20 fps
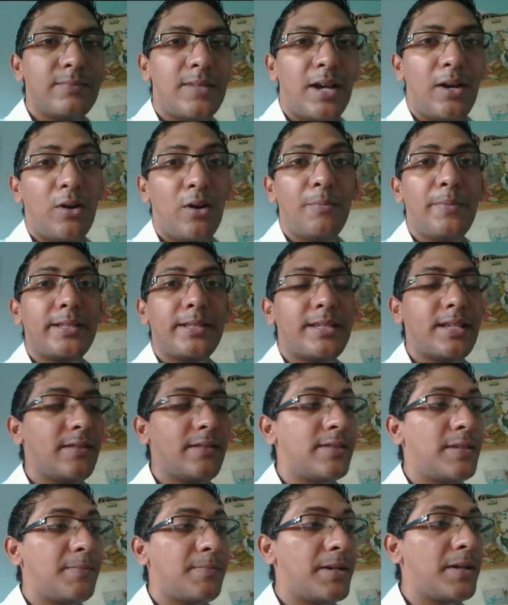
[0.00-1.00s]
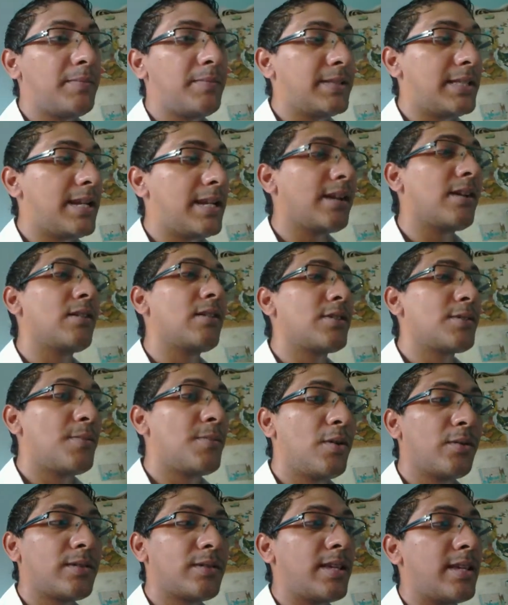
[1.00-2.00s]
I hope it serves the purpose, and I got to
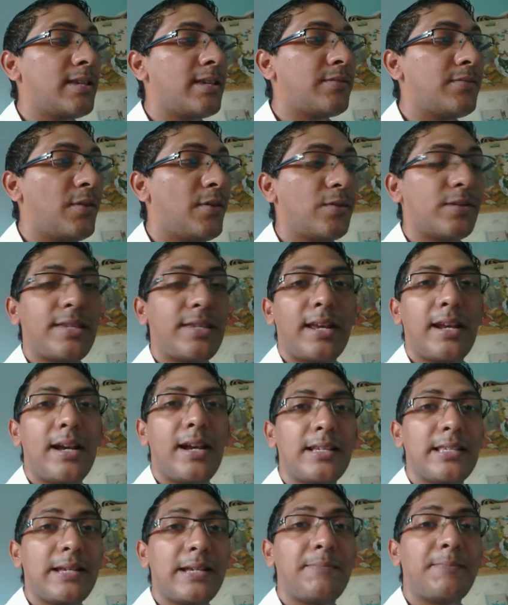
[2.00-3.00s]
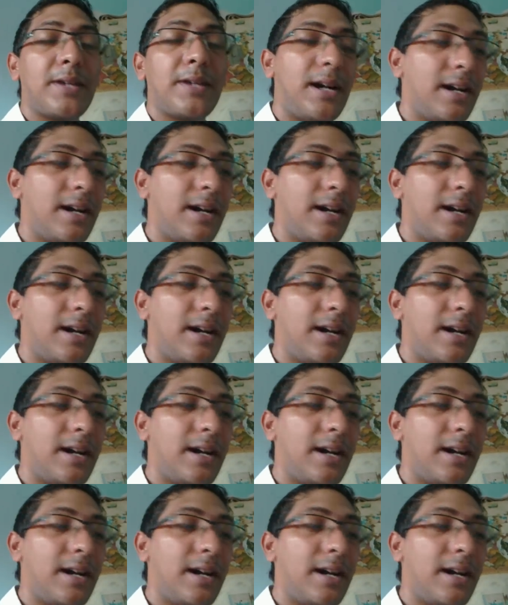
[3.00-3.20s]
smoke these four cigars up.